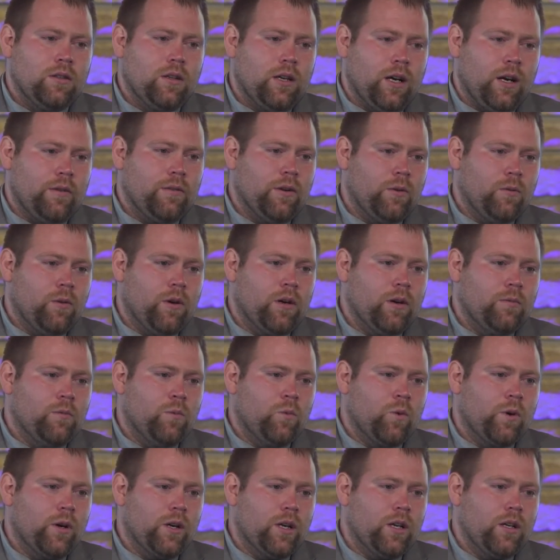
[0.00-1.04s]
Every one of them
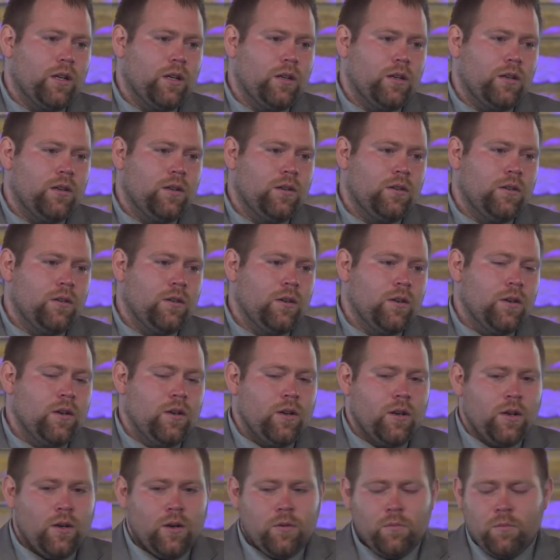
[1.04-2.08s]
were needed.
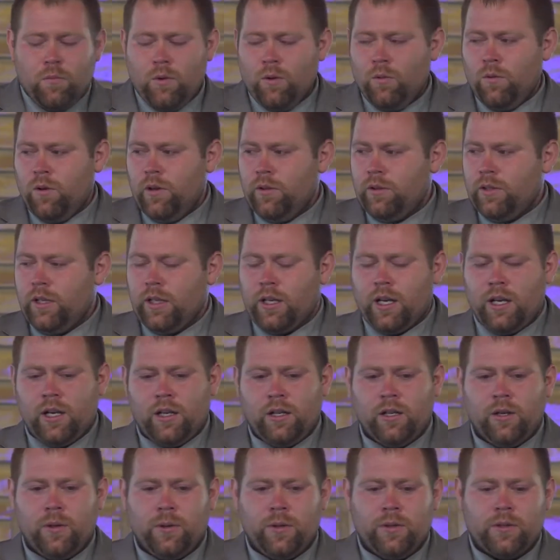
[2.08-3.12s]
But one thing I
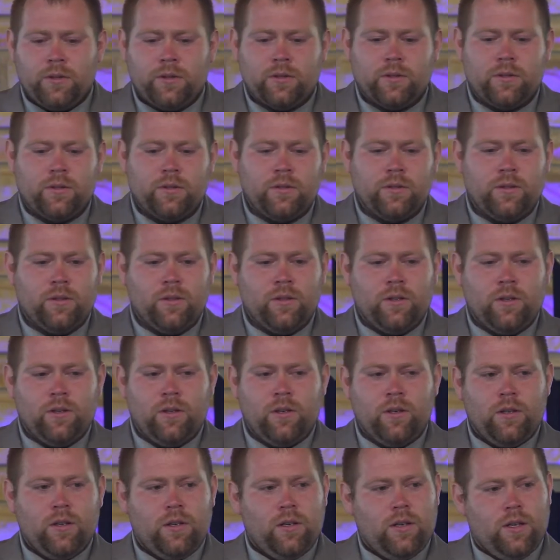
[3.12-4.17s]
noticed,
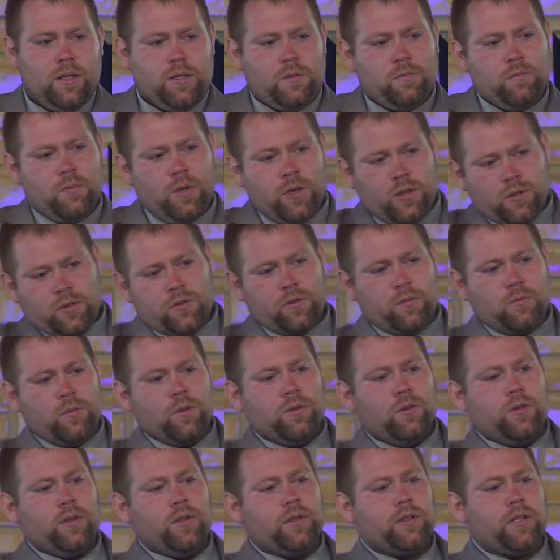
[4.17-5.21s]
as
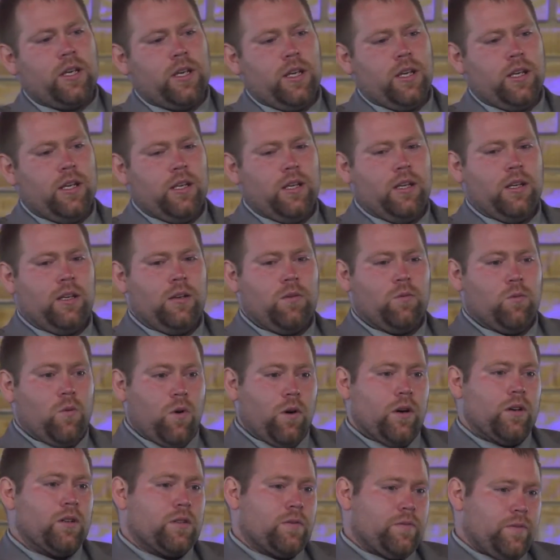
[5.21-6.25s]
miserable as he
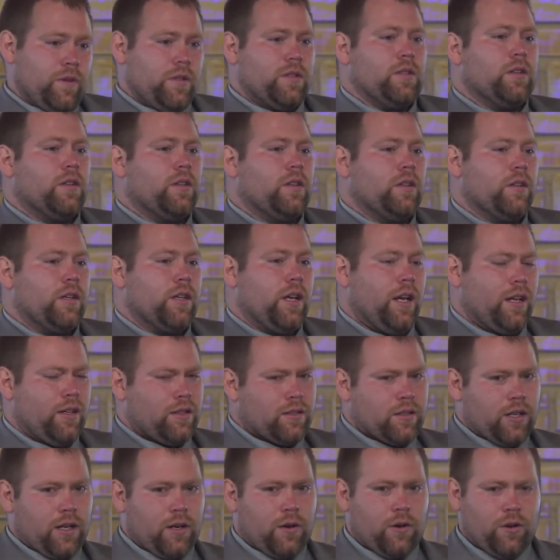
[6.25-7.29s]
was physically, and
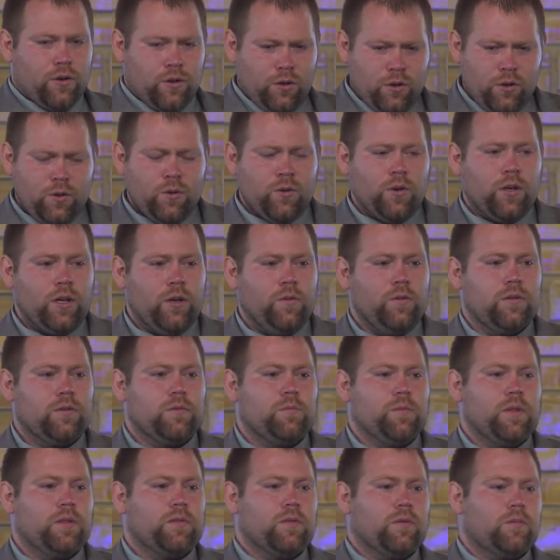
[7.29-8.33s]
Sarah knew he was
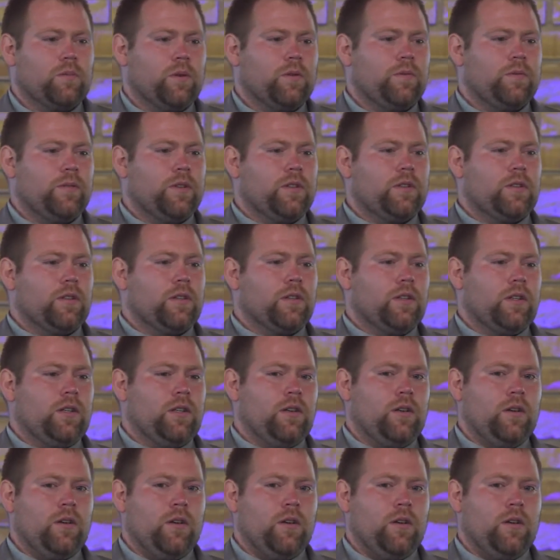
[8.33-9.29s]
miserable physically.